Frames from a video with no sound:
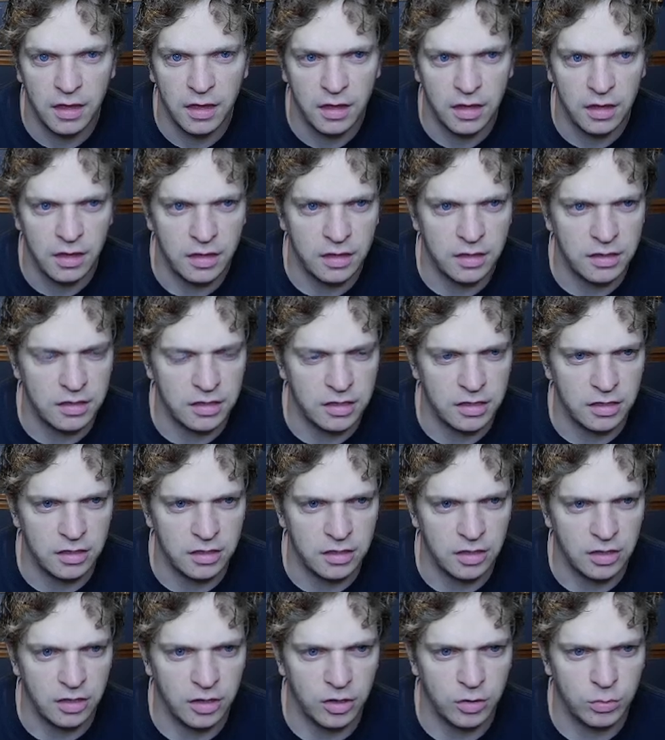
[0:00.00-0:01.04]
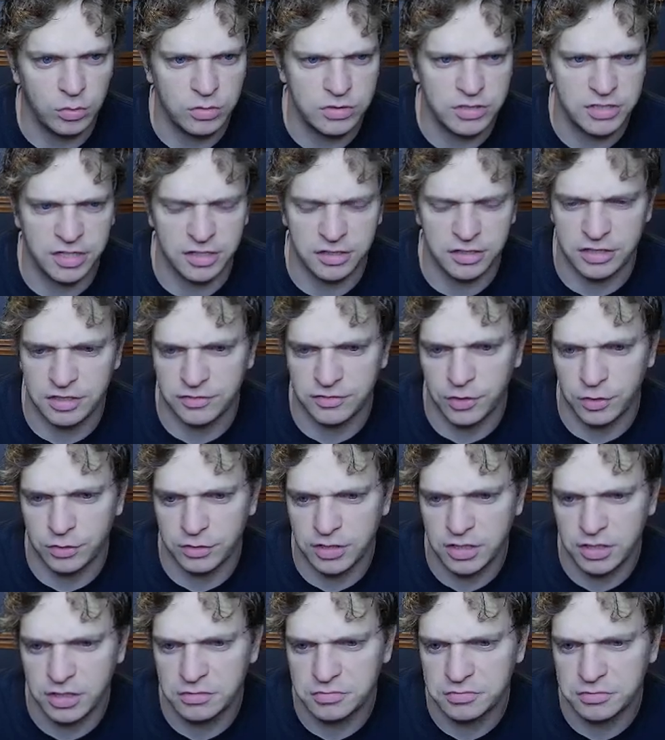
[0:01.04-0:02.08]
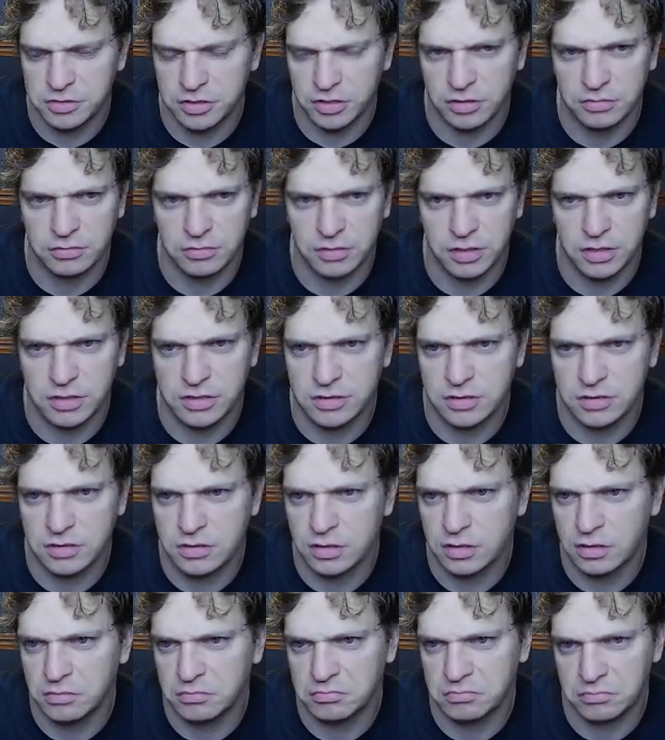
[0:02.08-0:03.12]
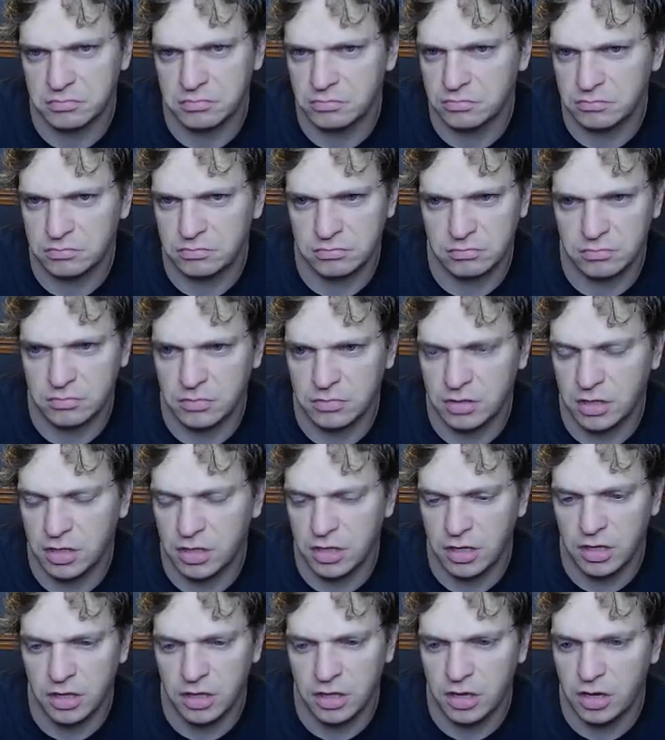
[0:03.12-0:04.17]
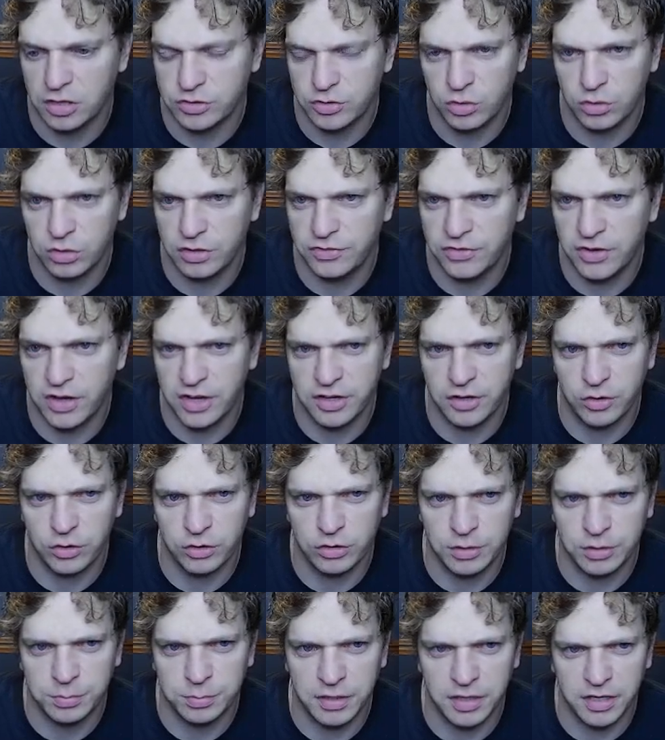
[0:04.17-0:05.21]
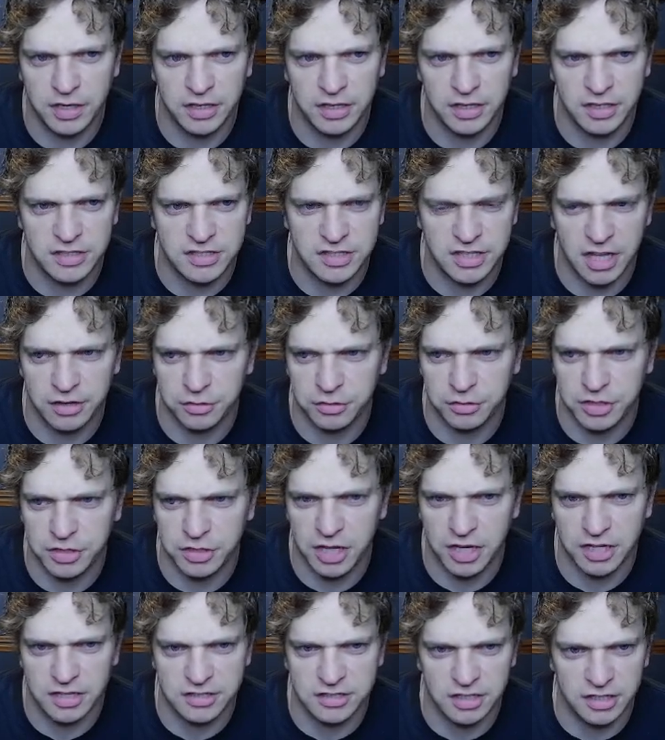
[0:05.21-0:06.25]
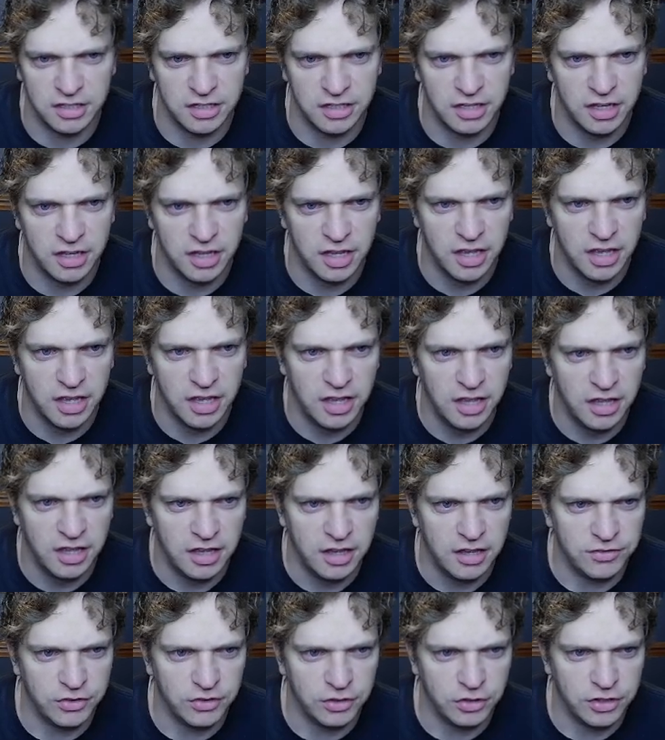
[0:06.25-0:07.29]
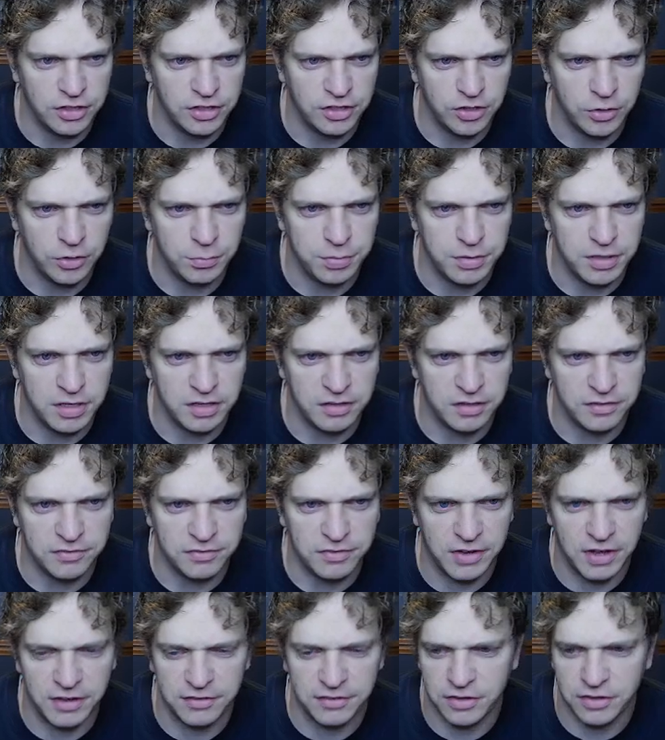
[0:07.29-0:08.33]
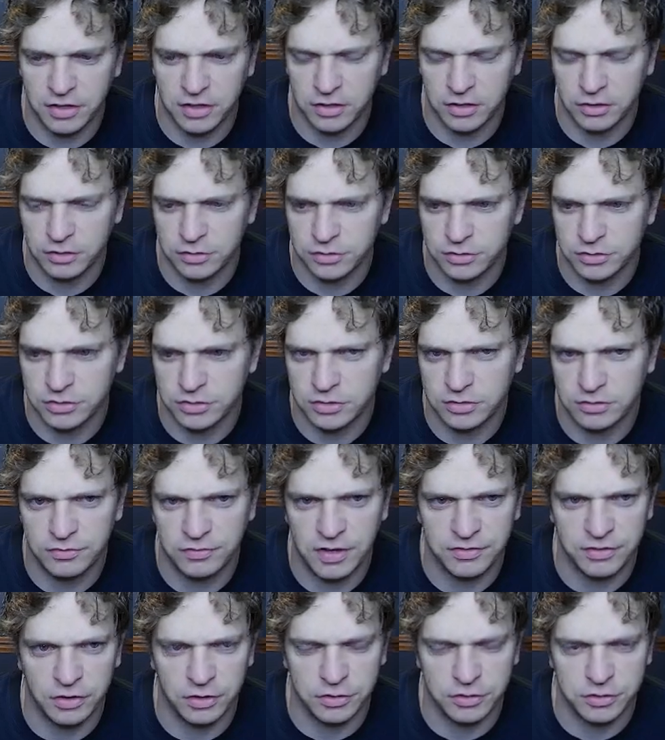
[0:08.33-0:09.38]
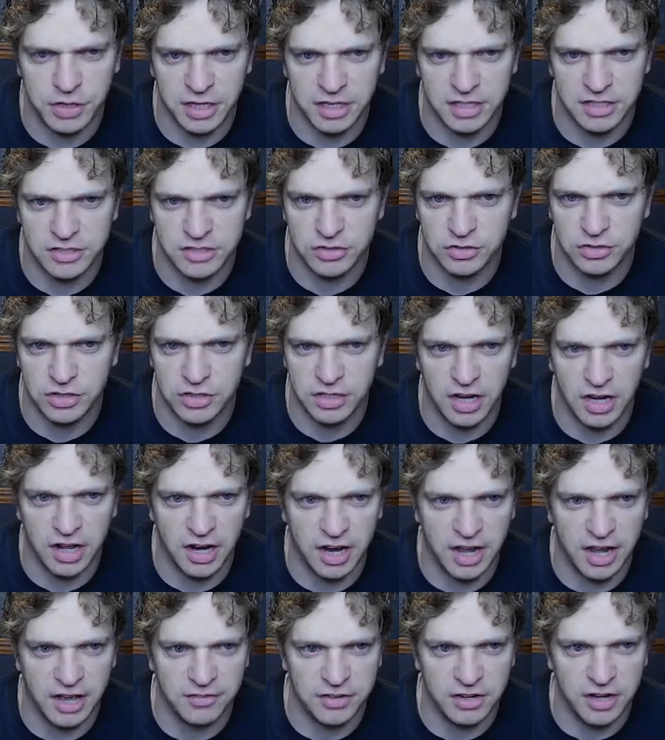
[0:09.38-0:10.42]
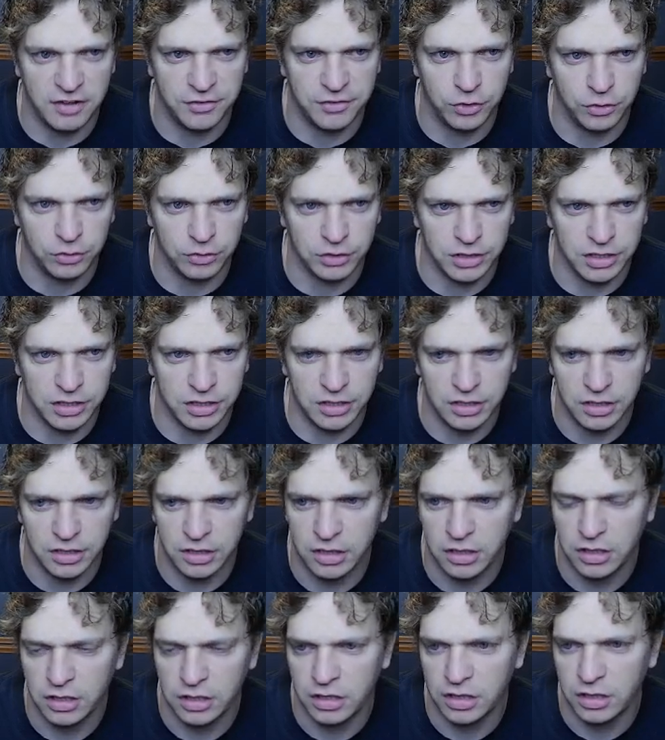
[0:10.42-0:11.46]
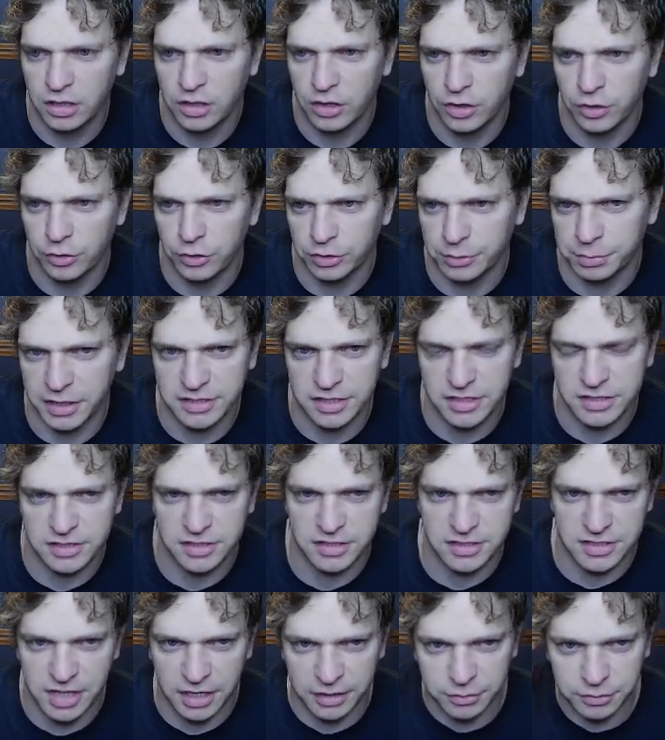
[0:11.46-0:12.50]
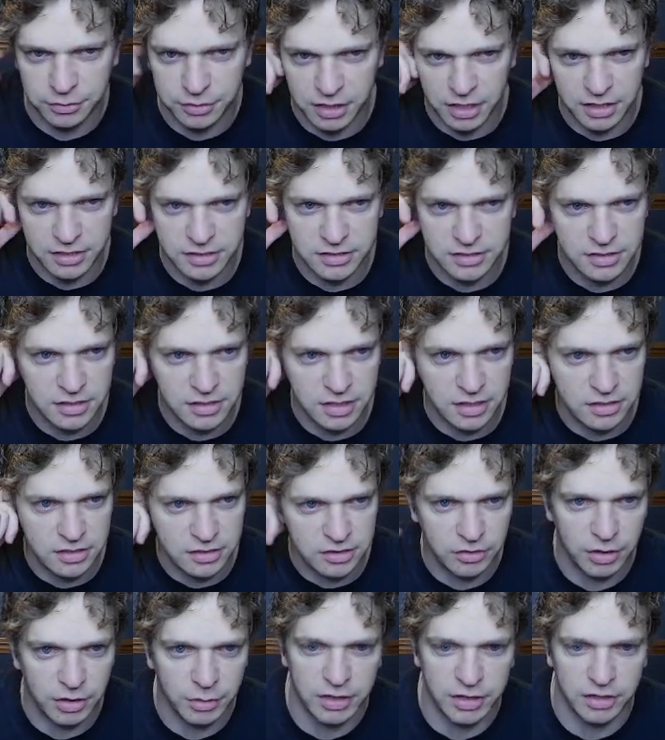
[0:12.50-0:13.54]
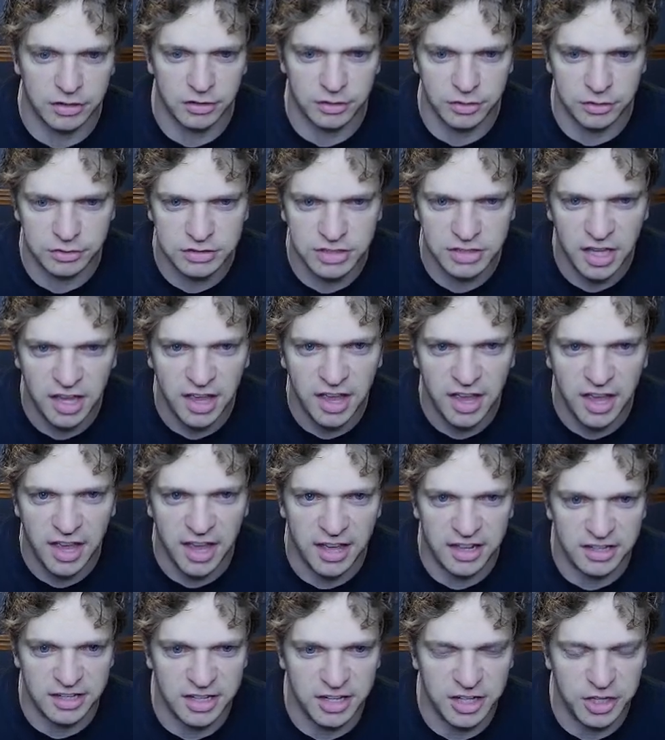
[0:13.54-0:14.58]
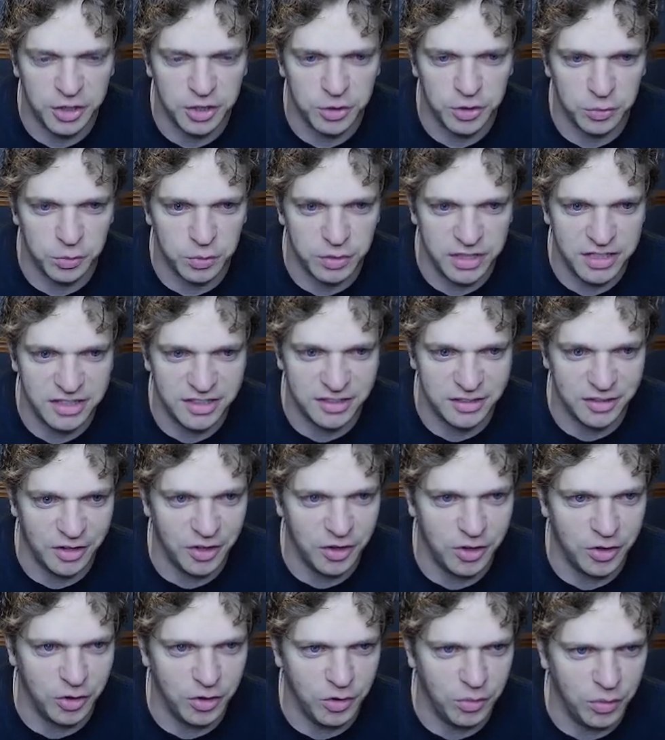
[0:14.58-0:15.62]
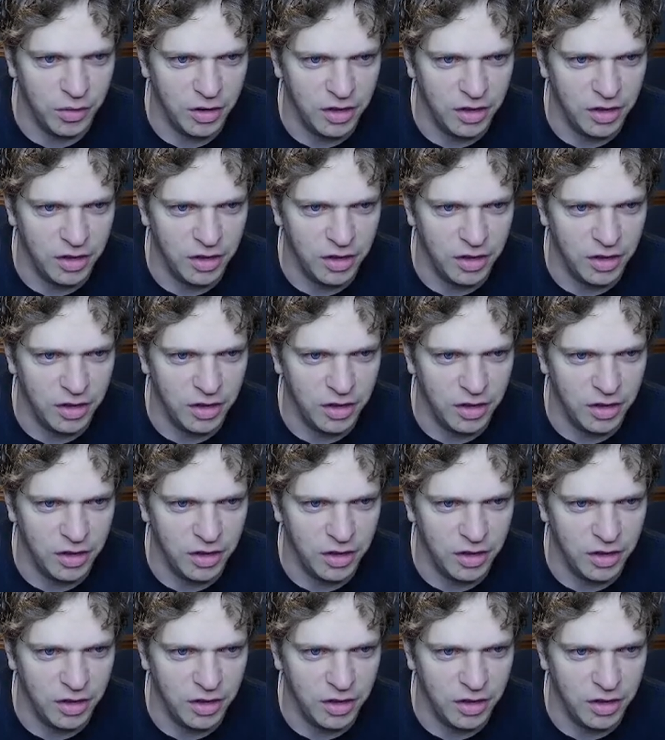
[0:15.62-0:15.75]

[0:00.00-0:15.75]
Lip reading: And here, we'll just take a Devotee. Sure, it's a totally fine early play against the aggro decks, and if you're looking to go big, 5 color dragons, you cannot have enough early plays against these aggro decks, because that is a great way to lose. And here we go.